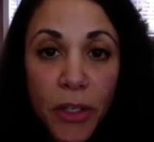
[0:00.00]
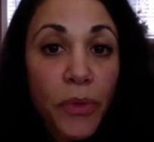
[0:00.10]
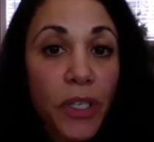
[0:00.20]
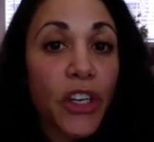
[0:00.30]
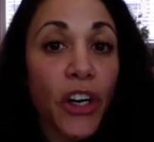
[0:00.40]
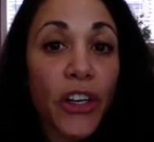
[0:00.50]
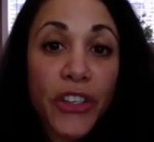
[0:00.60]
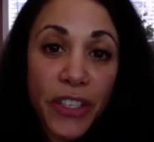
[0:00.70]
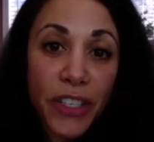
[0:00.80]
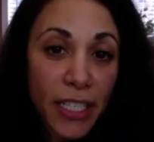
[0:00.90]
to recharge
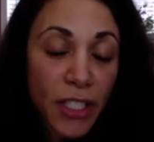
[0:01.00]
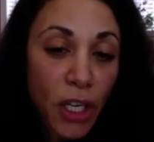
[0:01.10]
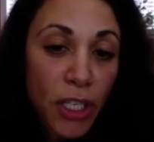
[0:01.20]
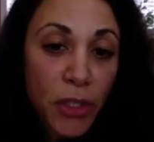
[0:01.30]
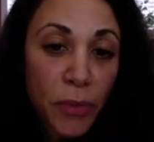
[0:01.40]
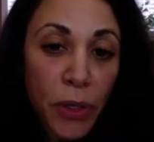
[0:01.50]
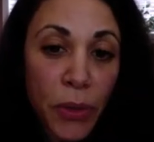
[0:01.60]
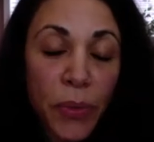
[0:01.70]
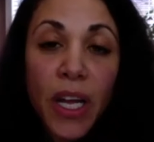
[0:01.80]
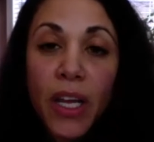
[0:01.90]
their
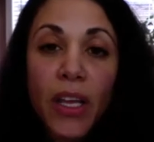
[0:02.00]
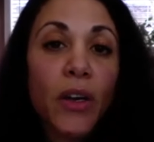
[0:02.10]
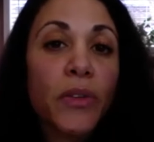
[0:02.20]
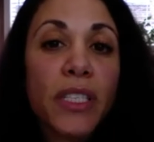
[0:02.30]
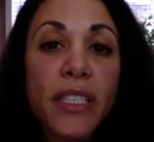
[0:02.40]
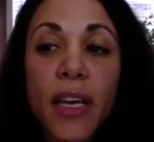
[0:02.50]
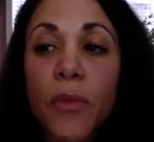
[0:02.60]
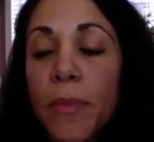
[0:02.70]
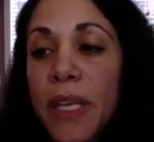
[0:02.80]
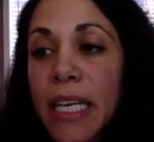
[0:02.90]
testosterone, just like
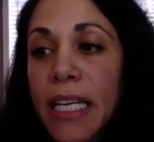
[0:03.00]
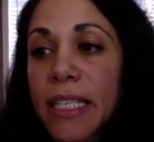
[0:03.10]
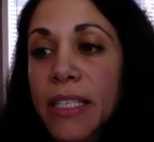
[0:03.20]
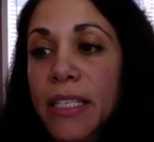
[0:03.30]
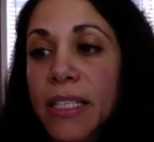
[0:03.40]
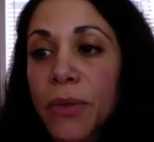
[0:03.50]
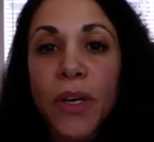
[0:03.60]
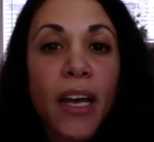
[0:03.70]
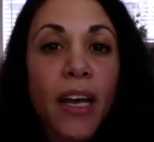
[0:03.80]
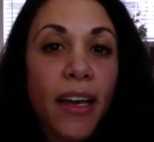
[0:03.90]
women need to